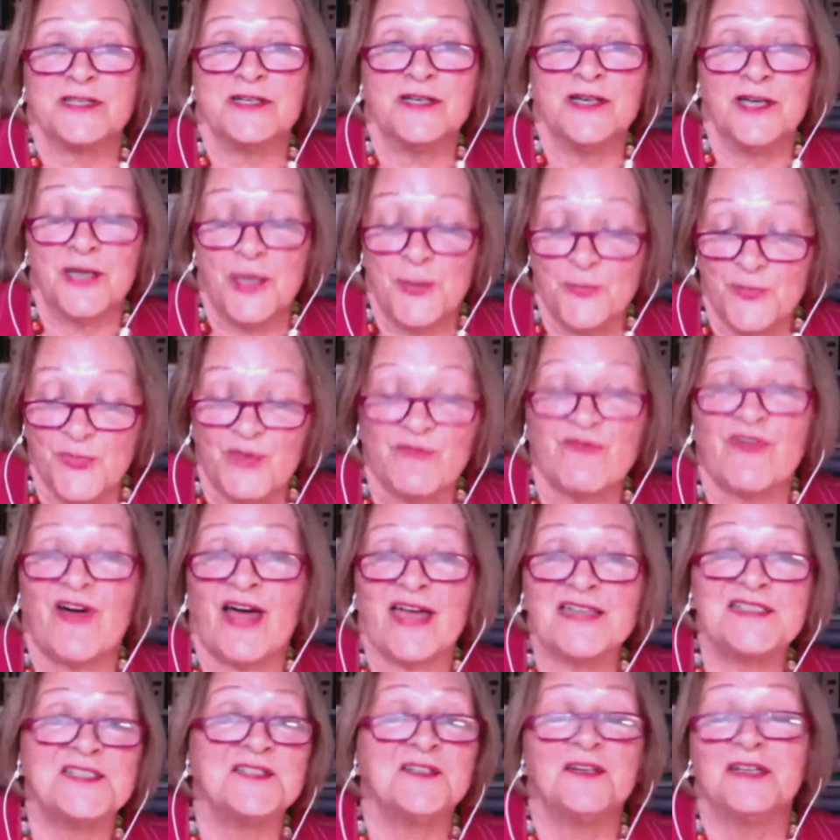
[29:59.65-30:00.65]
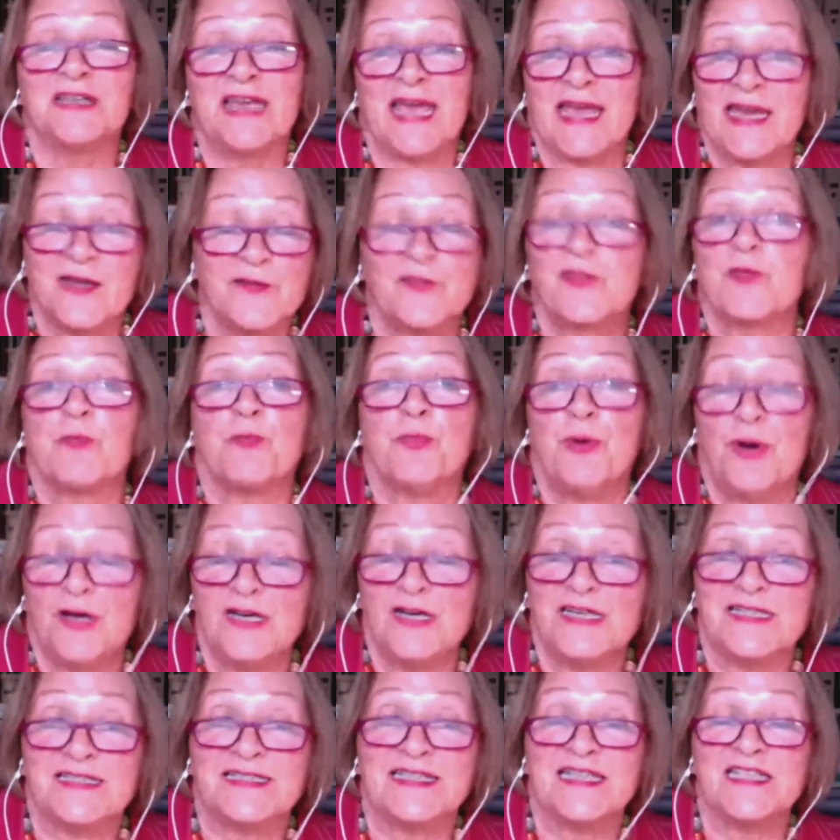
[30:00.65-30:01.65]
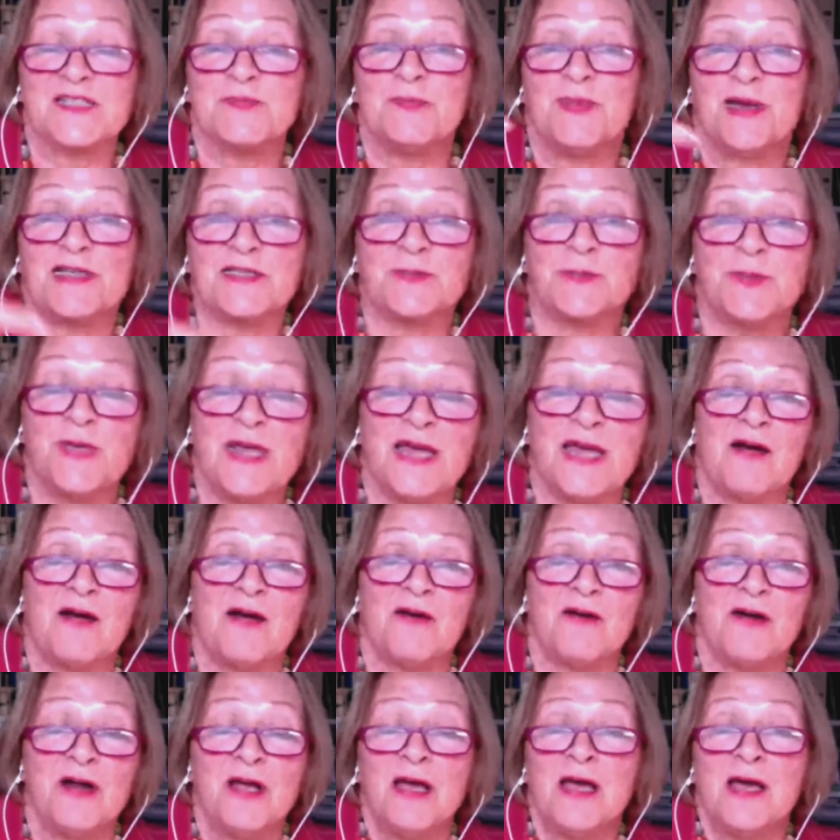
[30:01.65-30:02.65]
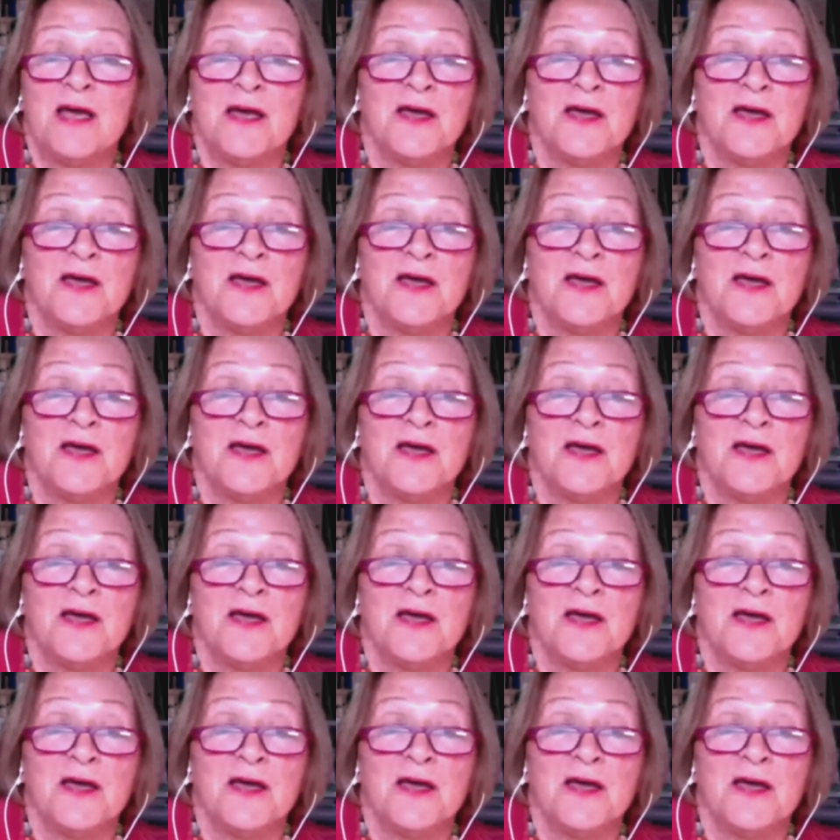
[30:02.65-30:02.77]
fighting against the politics, but are